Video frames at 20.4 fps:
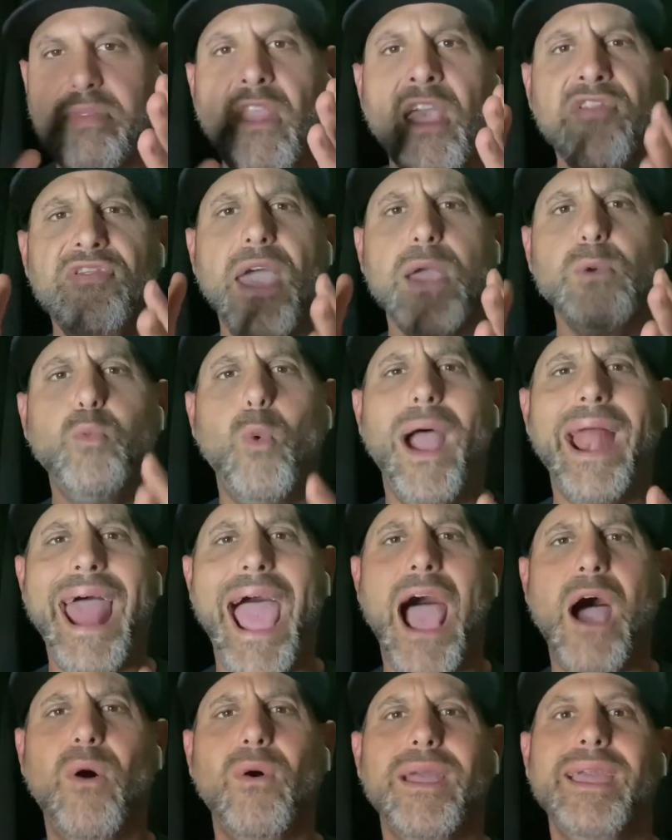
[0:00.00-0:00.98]
they went
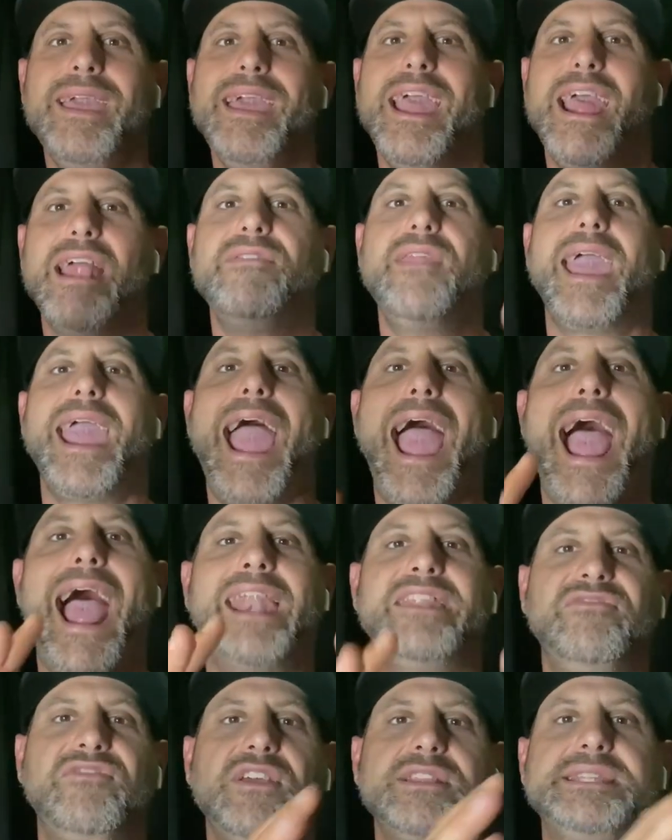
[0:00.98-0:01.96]
out and they
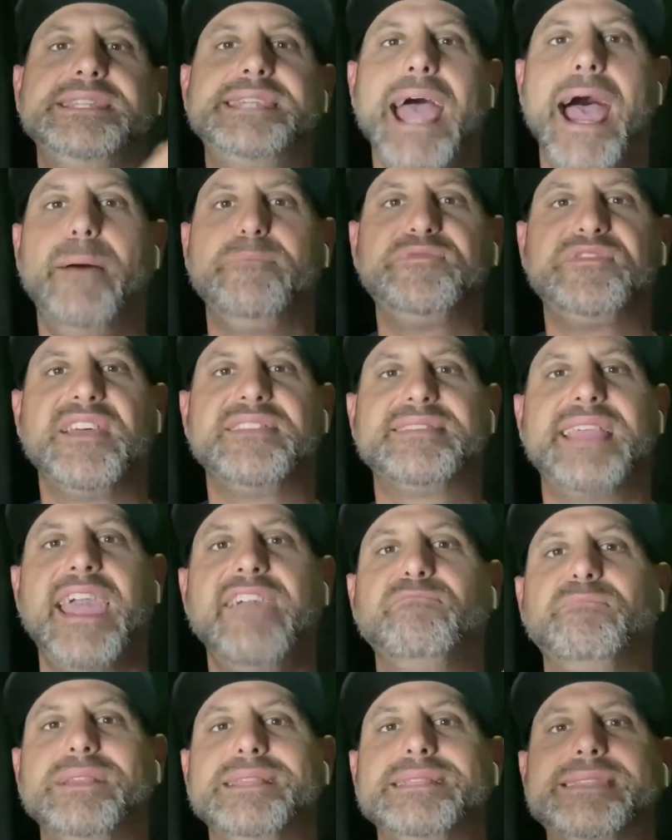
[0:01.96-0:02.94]
added the depth that
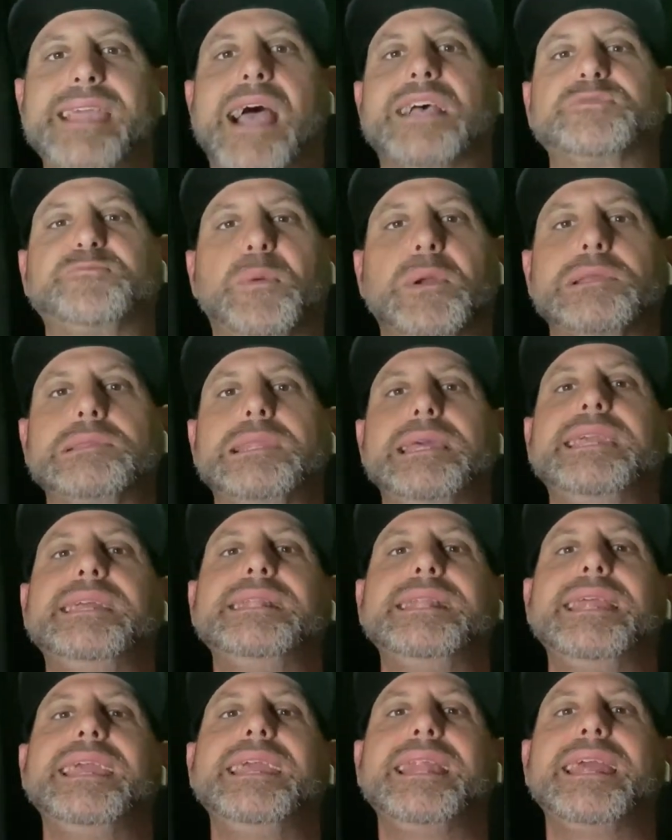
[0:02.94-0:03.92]
they've been desperately
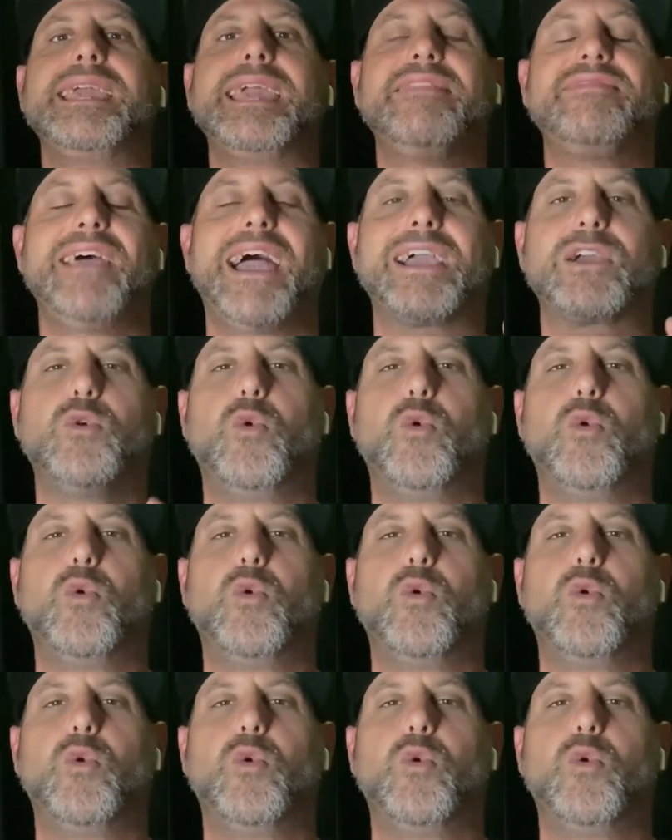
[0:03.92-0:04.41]
needing at that